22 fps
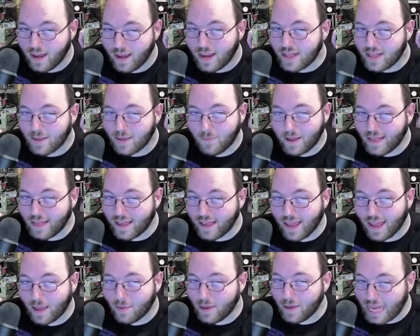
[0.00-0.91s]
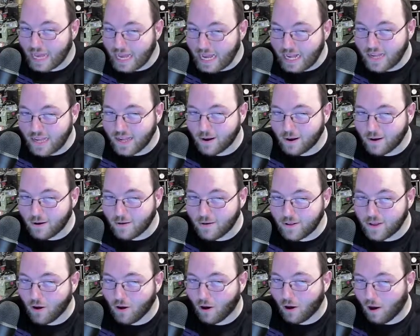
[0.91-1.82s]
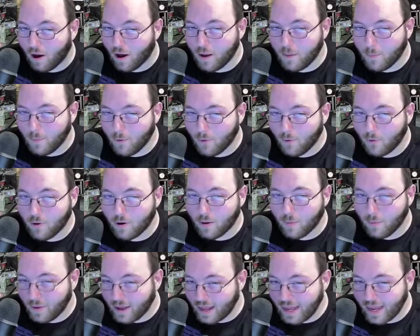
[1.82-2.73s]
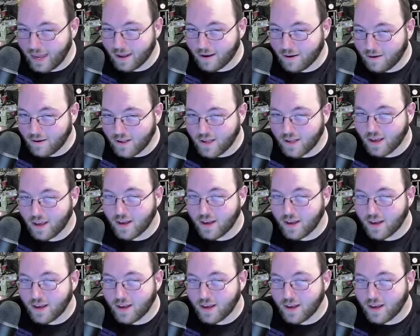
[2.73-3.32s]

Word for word: to make the game easier to onboard beginners,